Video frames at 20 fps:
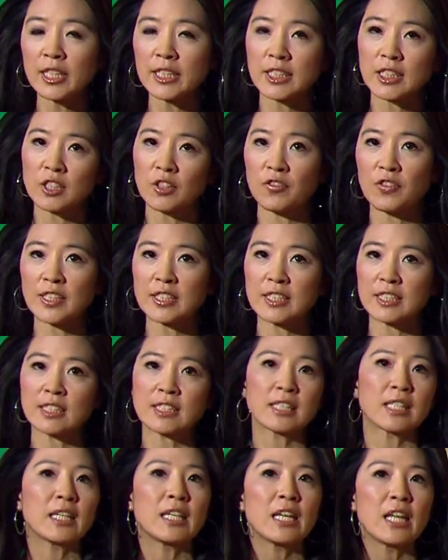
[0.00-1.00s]
still faces
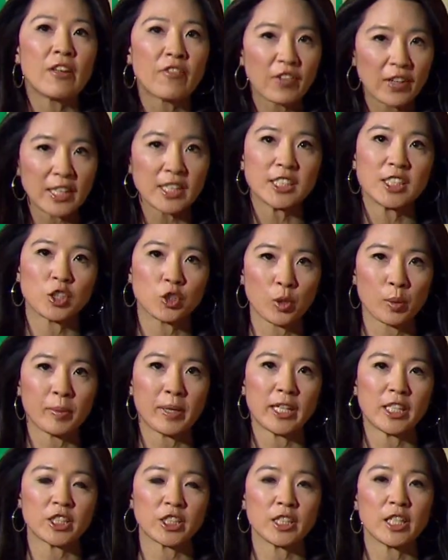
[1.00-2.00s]
significant
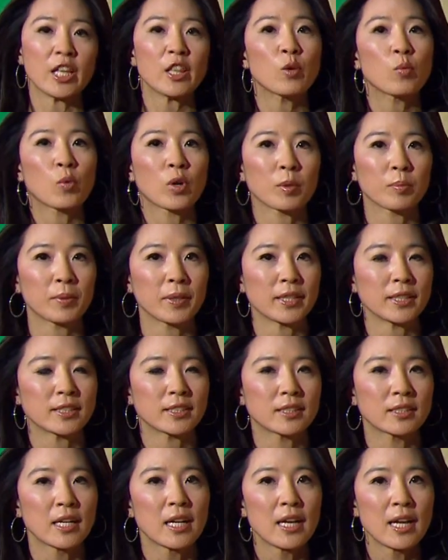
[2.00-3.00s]
discrimination in the
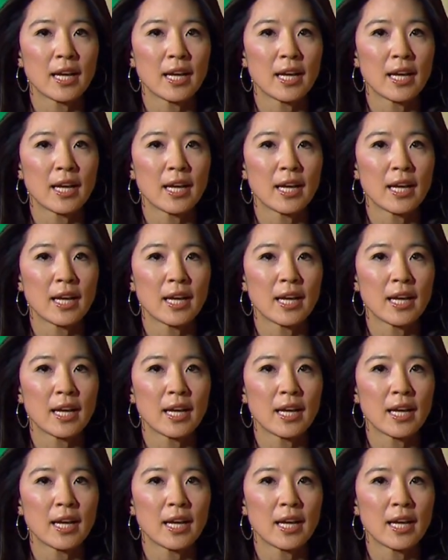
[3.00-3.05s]
workplace.